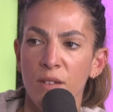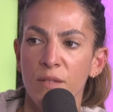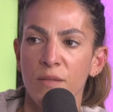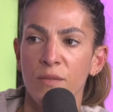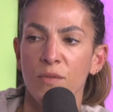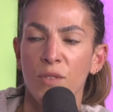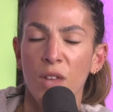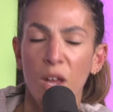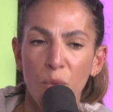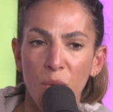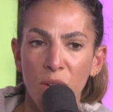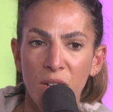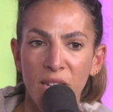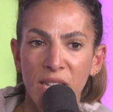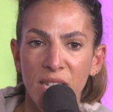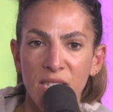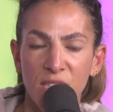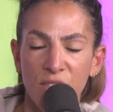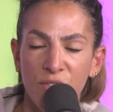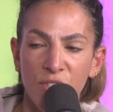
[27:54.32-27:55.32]
No one
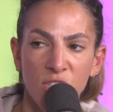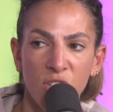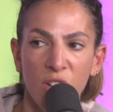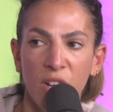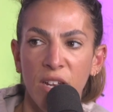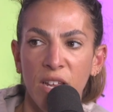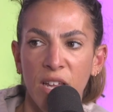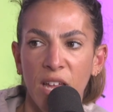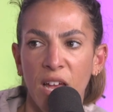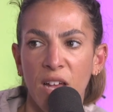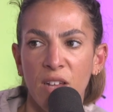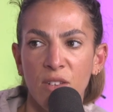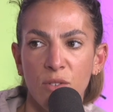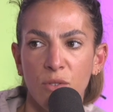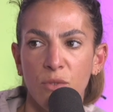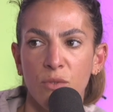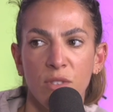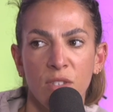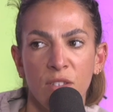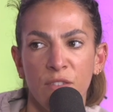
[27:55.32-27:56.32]
needs a vagina
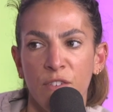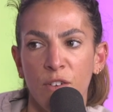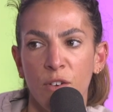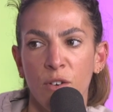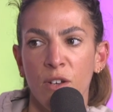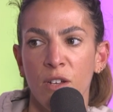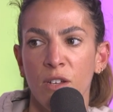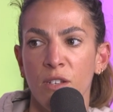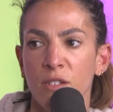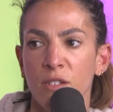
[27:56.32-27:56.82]
candle to feel good.